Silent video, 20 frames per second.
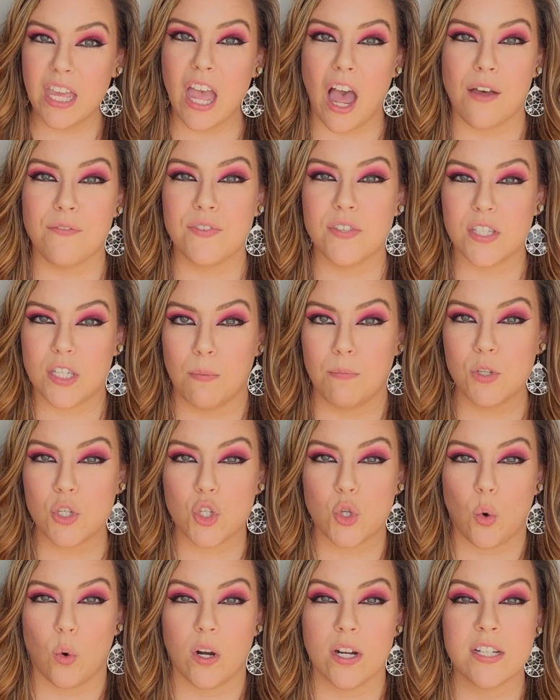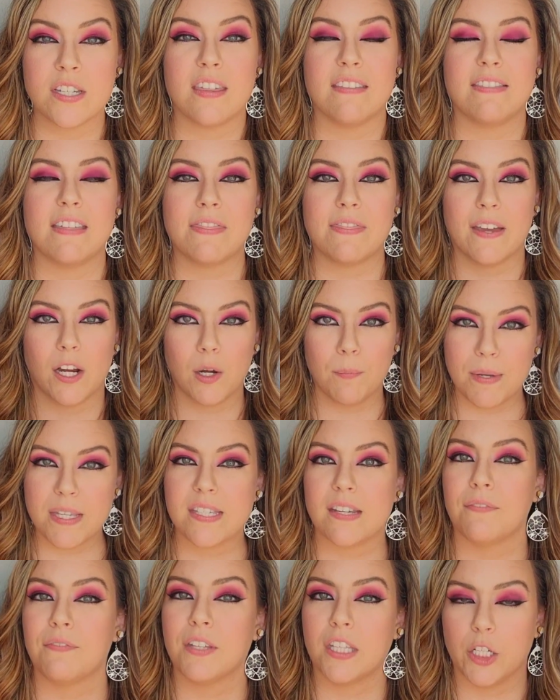of some sort that the therapists
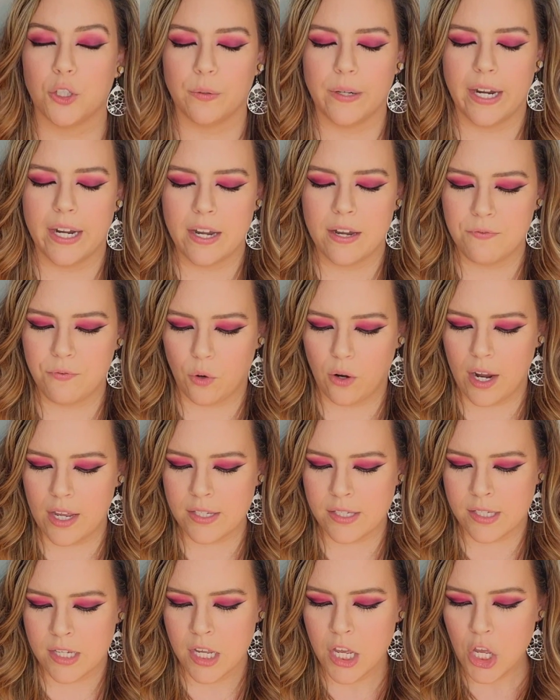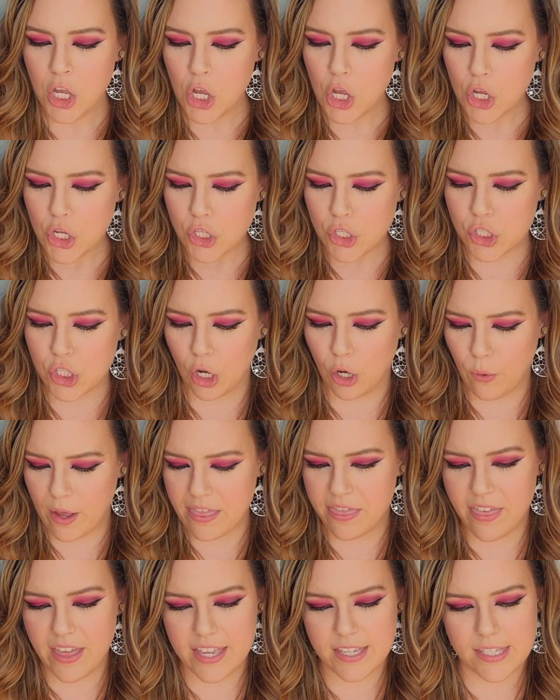have curated for us. So
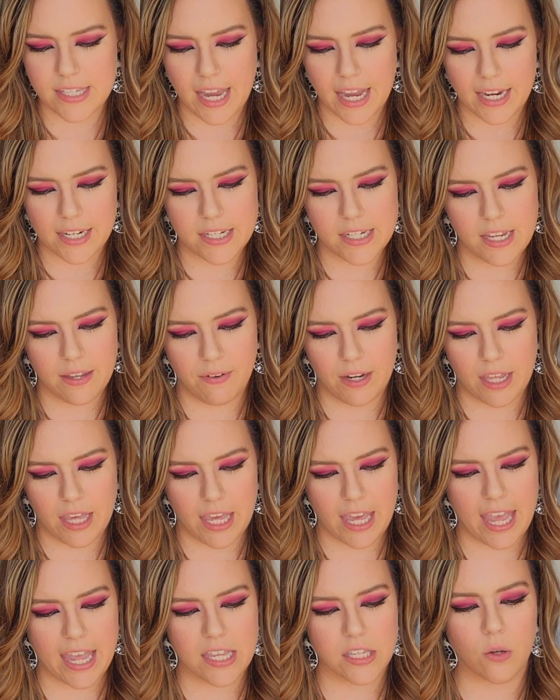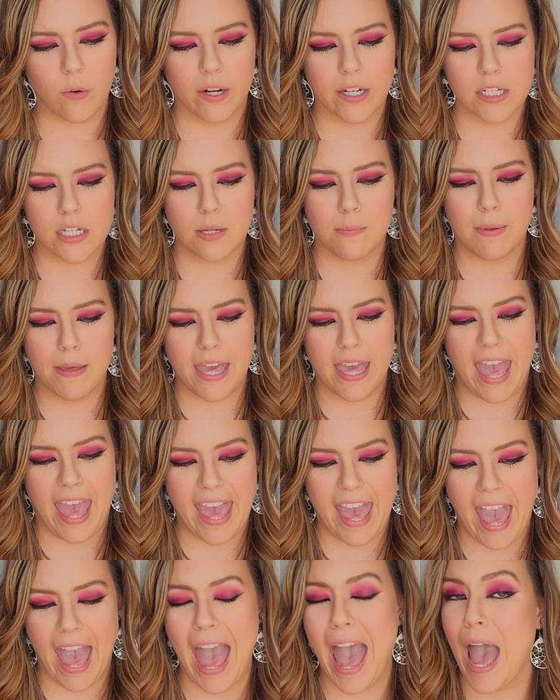this activity is going to be
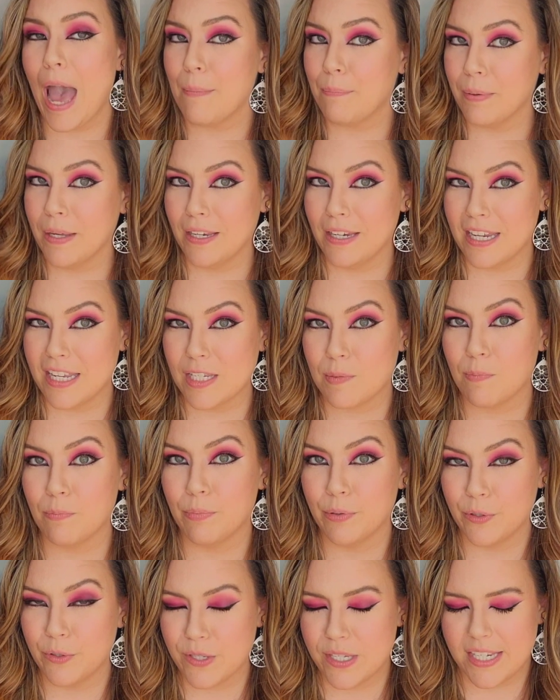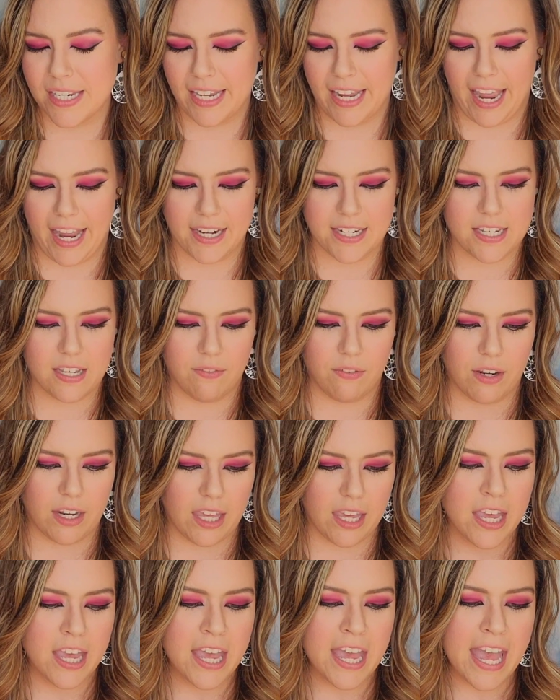a happiness boosting
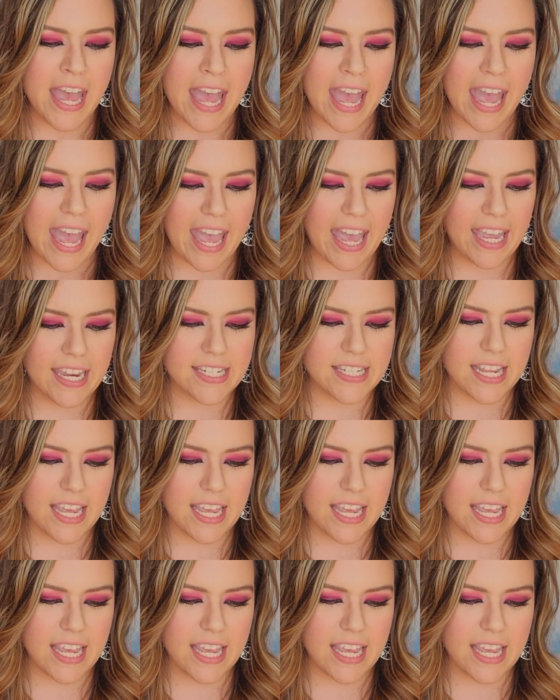activity. It